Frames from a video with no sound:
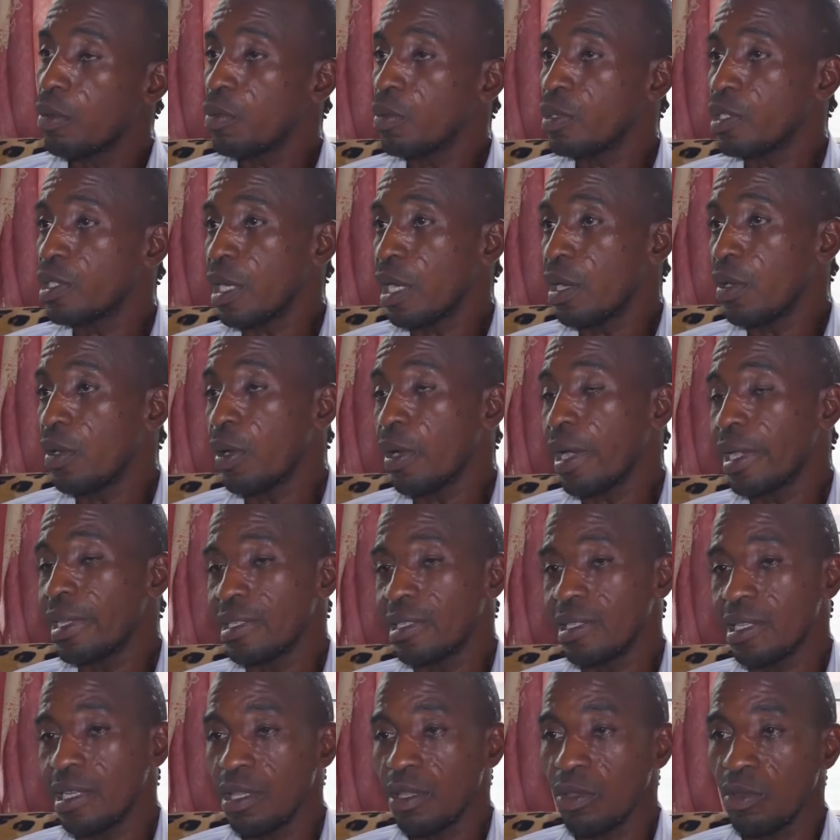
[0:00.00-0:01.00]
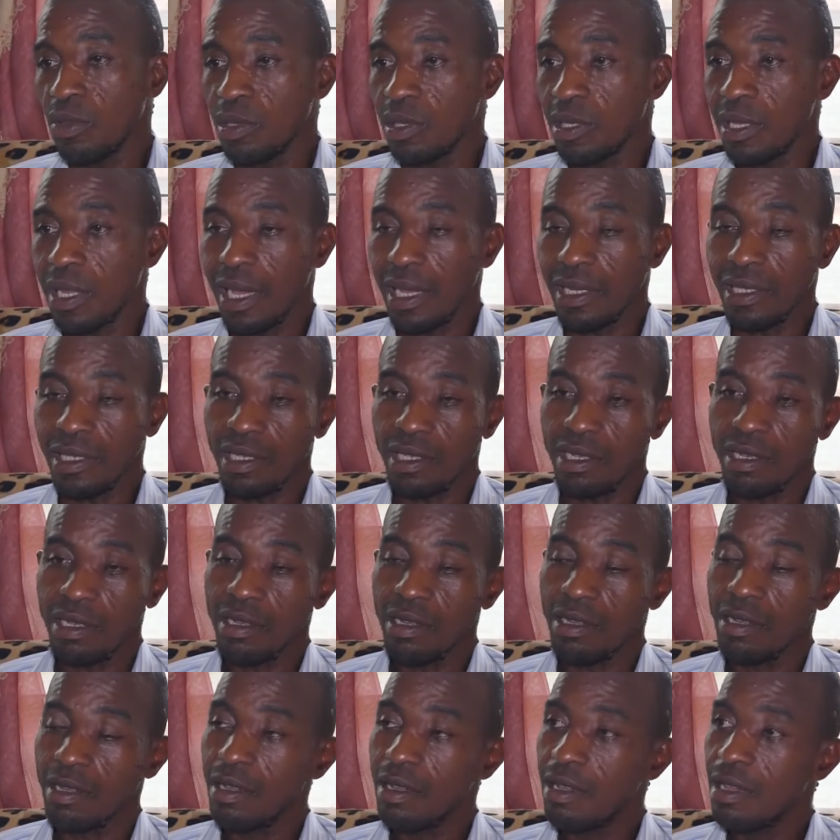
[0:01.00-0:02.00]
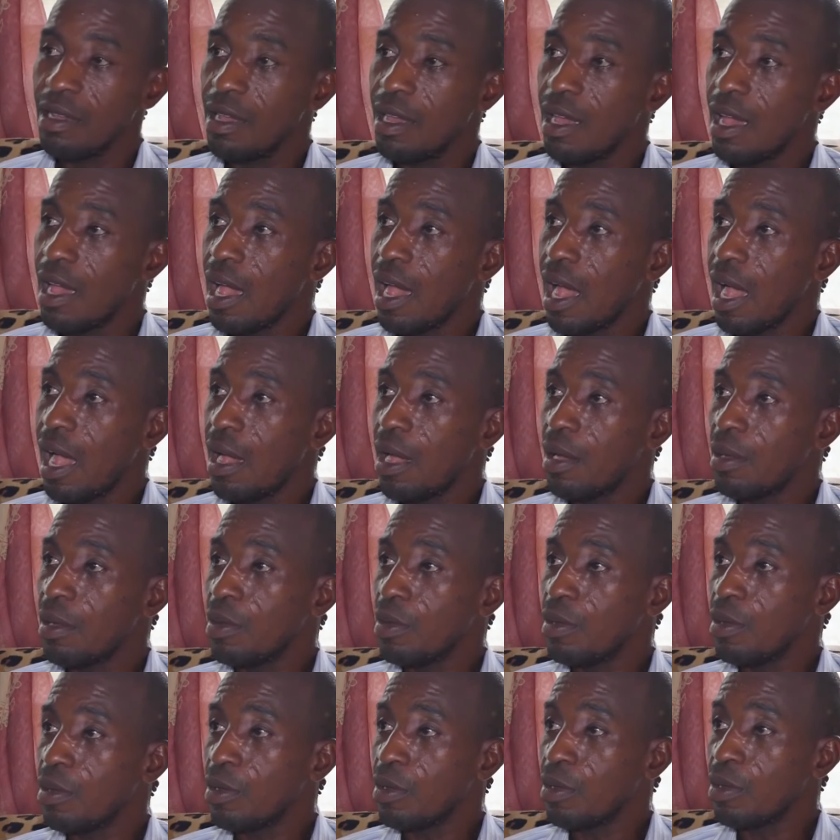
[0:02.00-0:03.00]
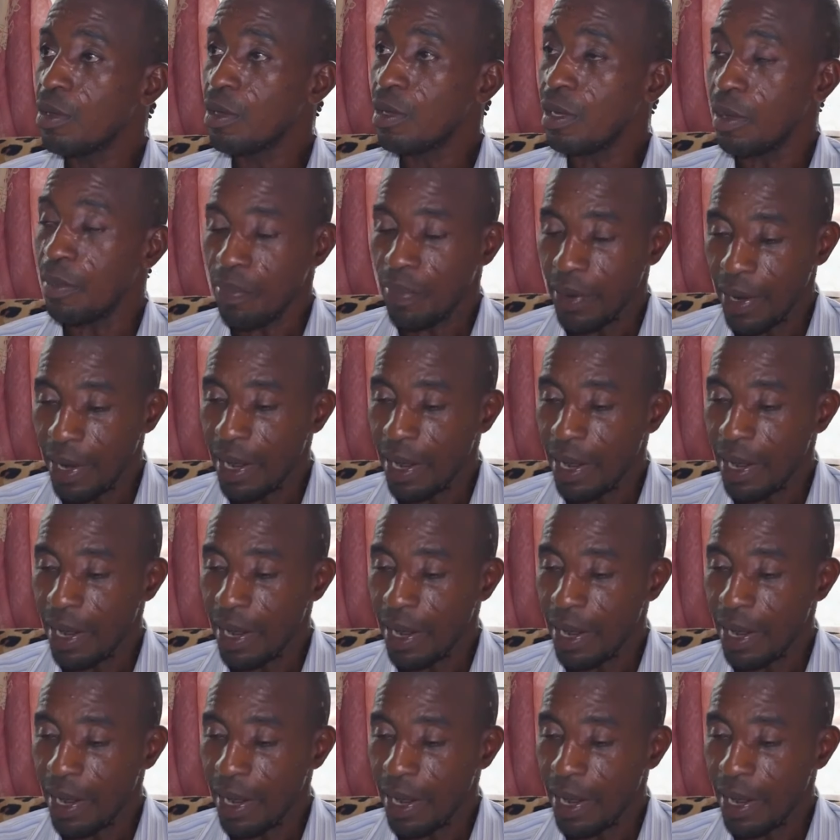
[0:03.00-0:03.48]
We shall not hesitate to start the